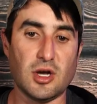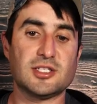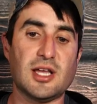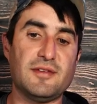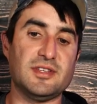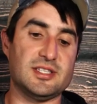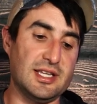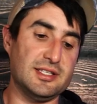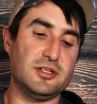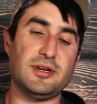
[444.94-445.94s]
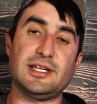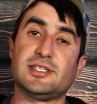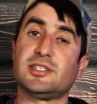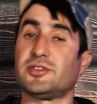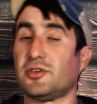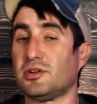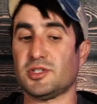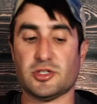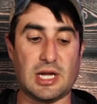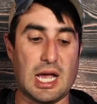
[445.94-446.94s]
You also have this integrated sternum
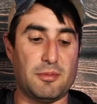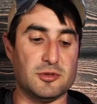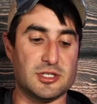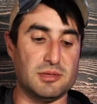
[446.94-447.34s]
strap, which